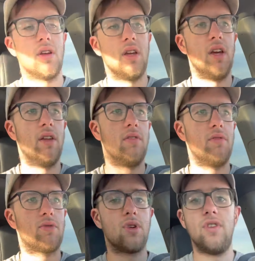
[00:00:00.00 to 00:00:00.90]
Hit
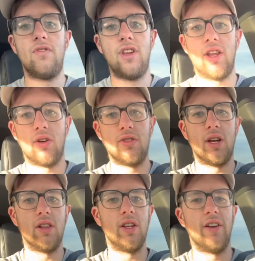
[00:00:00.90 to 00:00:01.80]
315 on
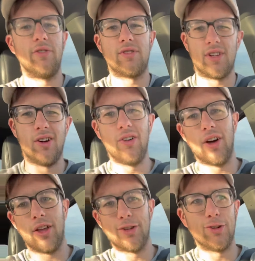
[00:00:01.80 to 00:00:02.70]
deadlifts, which I know
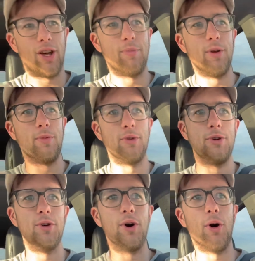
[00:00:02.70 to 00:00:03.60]
like there's a lot of people
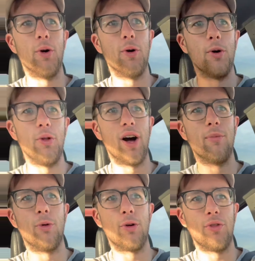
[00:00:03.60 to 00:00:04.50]
who do a whole lot
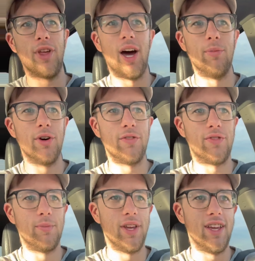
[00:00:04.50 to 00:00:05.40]
more than that, but
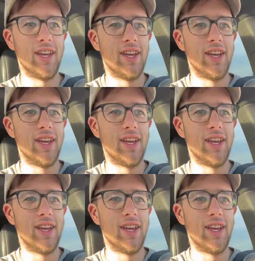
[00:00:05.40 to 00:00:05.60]
for me,